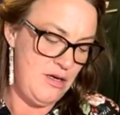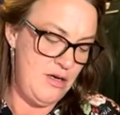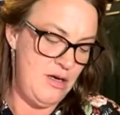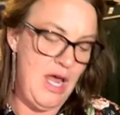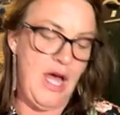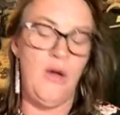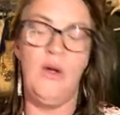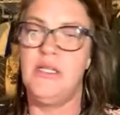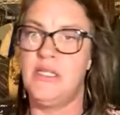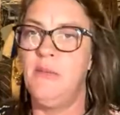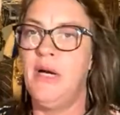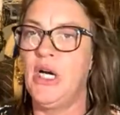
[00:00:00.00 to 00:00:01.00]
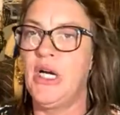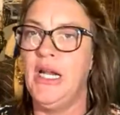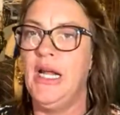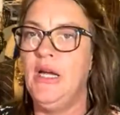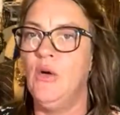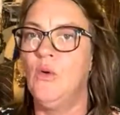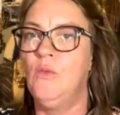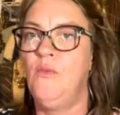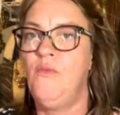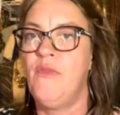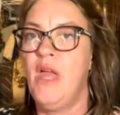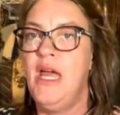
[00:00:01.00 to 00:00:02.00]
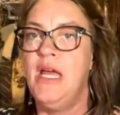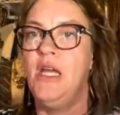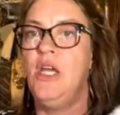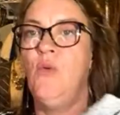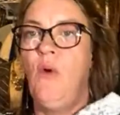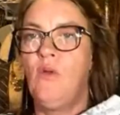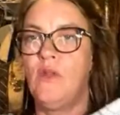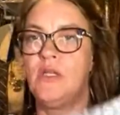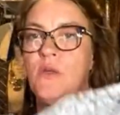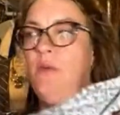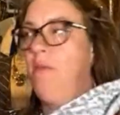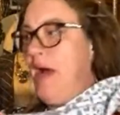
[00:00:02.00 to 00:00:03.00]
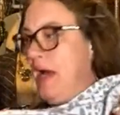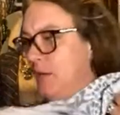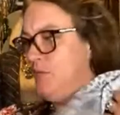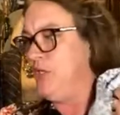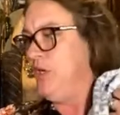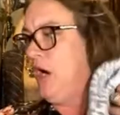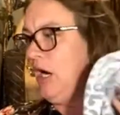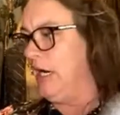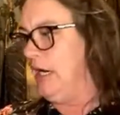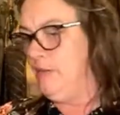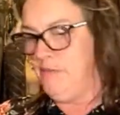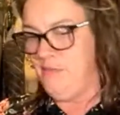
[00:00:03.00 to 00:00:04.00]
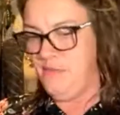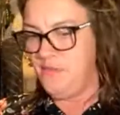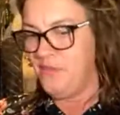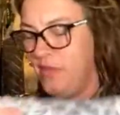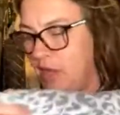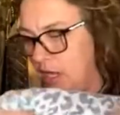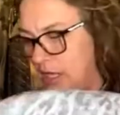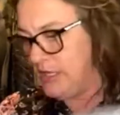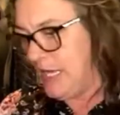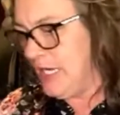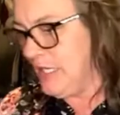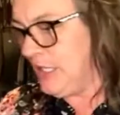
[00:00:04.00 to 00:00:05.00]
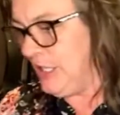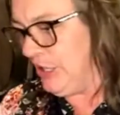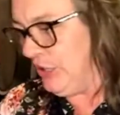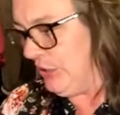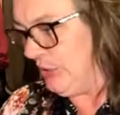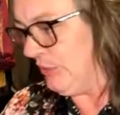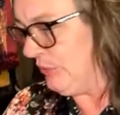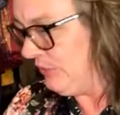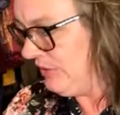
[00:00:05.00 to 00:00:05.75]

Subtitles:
No, it's American Eagle. You want this one, babes? You got it. Thank you.